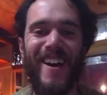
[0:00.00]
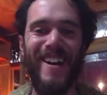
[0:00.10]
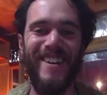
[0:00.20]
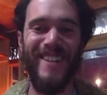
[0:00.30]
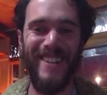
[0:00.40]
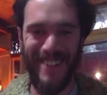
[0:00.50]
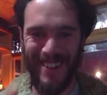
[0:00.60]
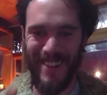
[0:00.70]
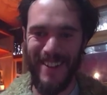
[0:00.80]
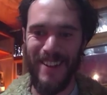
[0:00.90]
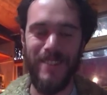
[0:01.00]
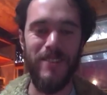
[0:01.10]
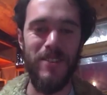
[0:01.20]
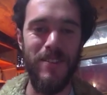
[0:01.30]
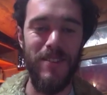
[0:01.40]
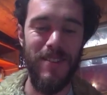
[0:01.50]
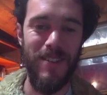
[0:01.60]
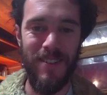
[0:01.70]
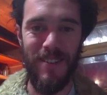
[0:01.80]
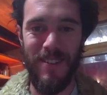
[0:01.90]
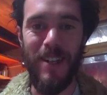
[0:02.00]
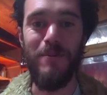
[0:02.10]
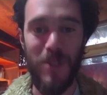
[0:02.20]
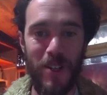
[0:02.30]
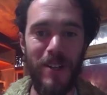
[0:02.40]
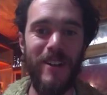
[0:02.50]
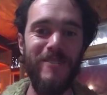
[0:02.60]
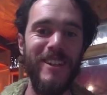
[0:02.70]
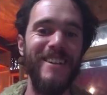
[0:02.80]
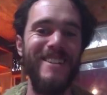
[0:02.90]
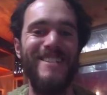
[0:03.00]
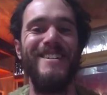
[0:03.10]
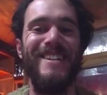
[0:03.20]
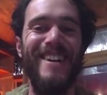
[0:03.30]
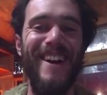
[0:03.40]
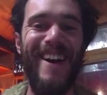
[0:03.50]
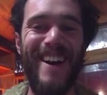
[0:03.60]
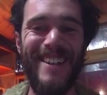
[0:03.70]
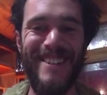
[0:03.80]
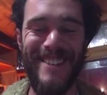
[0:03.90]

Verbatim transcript: I'm going to wind down. yeah, enjoy your Oh, yeah. All right.